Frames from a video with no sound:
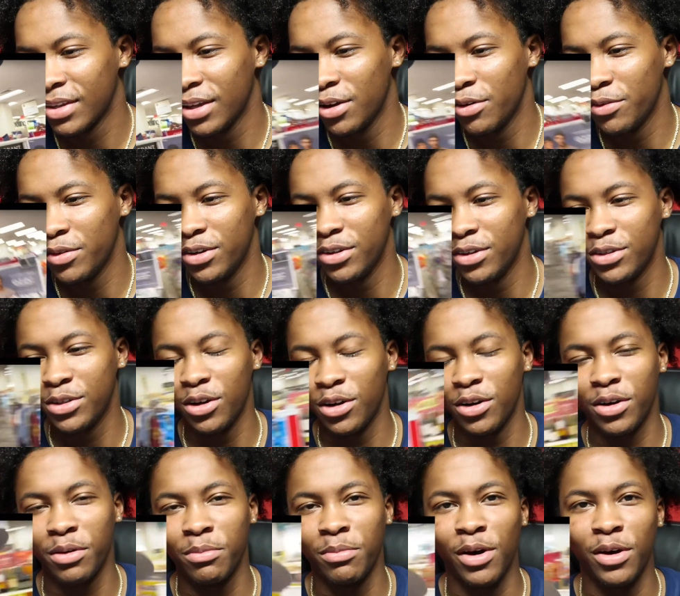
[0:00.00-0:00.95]
I was over there
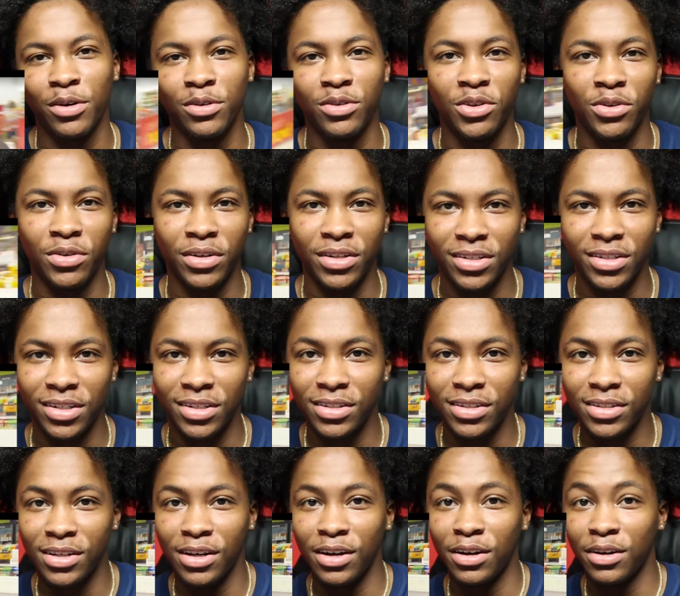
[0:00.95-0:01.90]
talking about drinks and
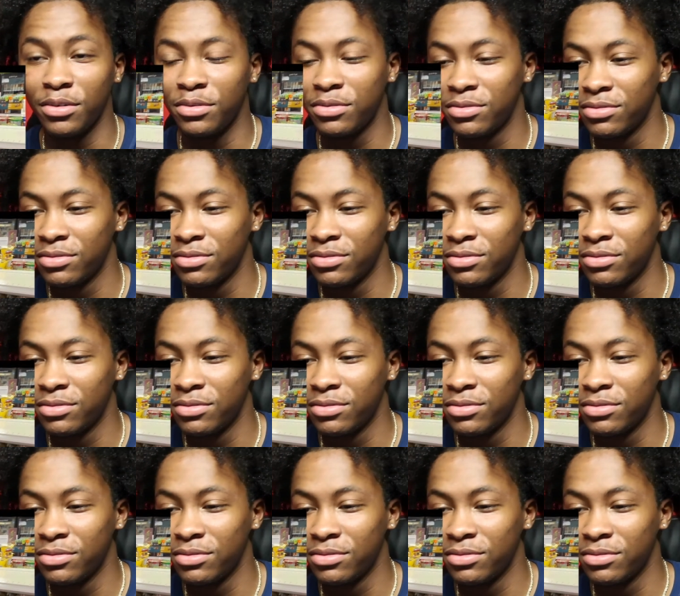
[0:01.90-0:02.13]
stuff.